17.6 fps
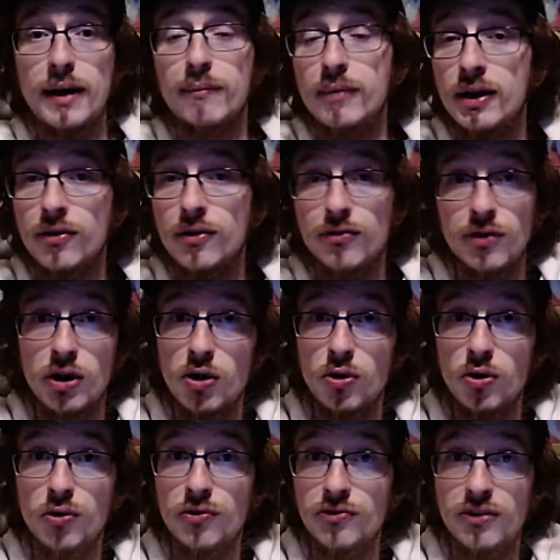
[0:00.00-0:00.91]
because their
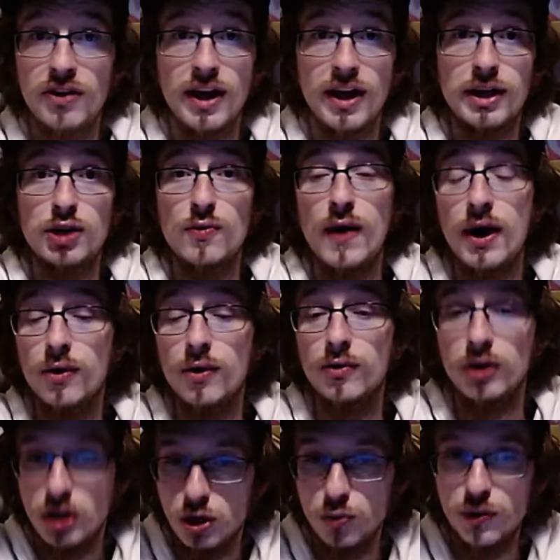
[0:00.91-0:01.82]
goal is to deck you out.
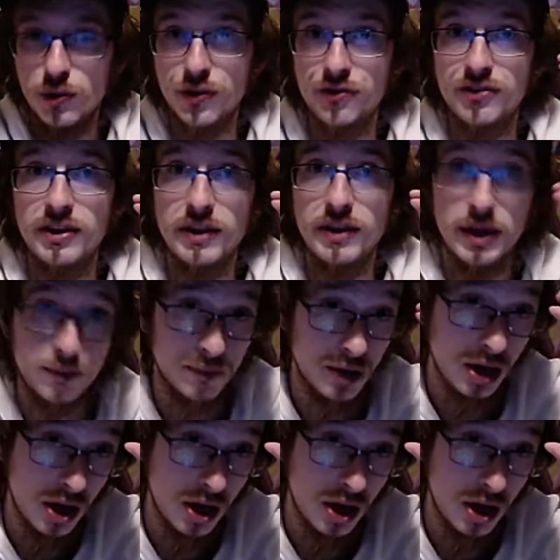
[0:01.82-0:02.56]
You will see them.